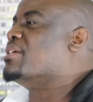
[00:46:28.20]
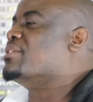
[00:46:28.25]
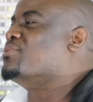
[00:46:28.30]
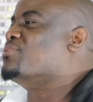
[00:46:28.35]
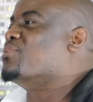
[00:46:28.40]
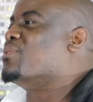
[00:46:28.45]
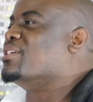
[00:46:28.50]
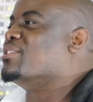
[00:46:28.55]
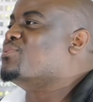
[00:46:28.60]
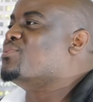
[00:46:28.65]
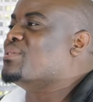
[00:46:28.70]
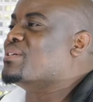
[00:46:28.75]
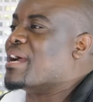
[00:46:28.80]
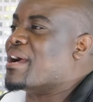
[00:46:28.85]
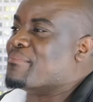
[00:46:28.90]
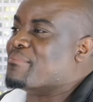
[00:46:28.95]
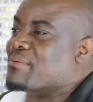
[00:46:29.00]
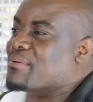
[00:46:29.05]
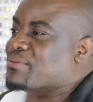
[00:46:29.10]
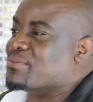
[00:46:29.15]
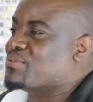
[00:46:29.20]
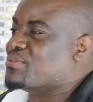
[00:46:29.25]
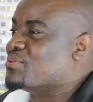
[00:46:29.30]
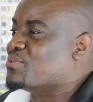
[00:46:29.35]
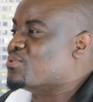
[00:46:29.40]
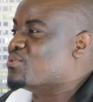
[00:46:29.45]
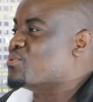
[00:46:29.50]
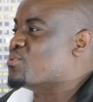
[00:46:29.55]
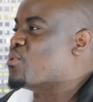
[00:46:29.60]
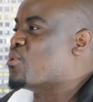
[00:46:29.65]
What we are going to
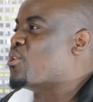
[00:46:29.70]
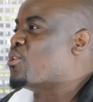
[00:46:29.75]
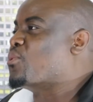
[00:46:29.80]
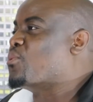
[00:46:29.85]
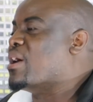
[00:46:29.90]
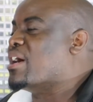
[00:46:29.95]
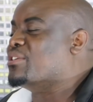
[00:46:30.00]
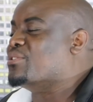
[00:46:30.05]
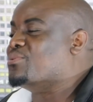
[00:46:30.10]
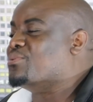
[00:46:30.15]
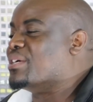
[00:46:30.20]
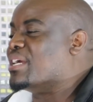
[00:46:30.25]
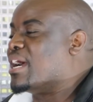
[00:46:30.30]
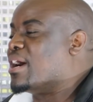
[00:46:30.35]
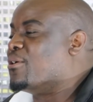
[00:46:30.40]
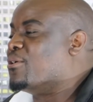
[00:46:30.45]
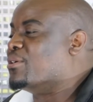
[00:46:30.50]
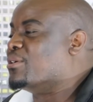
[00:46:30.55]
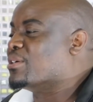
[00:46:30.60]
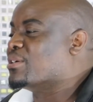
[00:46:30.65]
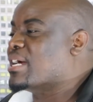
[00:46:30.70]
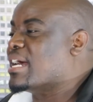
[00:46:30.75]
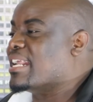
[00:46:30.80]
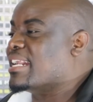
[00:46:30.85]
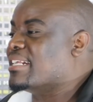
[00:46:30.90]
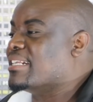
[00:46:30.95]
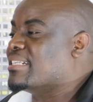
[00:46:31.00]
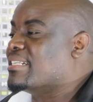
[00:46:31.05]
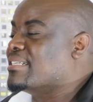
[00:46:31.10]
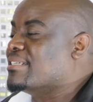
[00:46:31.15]
do, or what we are all
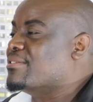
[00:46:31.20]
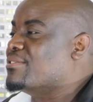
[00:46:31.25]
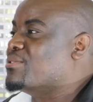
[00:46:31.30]
currently